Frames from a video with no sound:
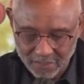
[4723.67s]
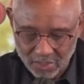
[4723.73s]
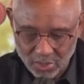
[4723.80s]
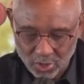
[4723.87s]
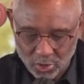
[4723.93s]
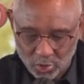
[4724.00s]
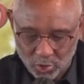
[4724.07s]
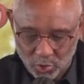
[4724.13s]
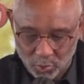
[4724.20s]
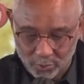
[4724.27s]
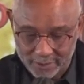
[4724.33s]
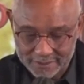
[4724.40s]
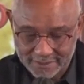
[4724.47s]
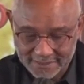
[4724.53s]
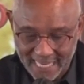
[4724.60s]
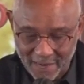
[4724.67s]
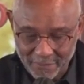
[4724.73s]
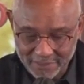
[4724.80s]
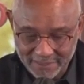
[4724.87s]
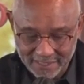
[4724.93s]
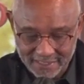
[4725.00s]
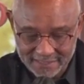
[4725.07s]
who can stay with
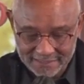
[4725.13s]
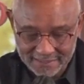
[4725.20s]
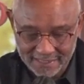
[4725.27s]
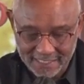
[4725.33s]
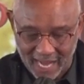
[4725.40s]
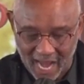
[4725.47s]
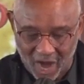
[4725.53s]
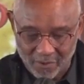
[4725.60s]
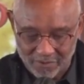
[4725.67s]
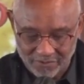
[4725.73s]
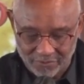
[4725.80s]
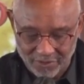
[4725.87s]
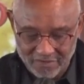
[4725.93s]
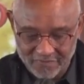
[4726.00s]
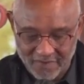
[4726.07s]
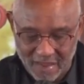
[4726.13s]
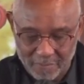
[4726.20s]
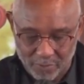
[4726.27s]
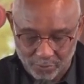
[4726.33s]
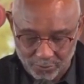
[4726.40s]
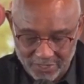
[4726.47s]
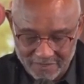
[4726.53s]
us in our grief and
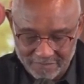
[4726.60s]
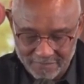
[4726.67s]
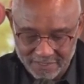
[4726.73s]
bereavement,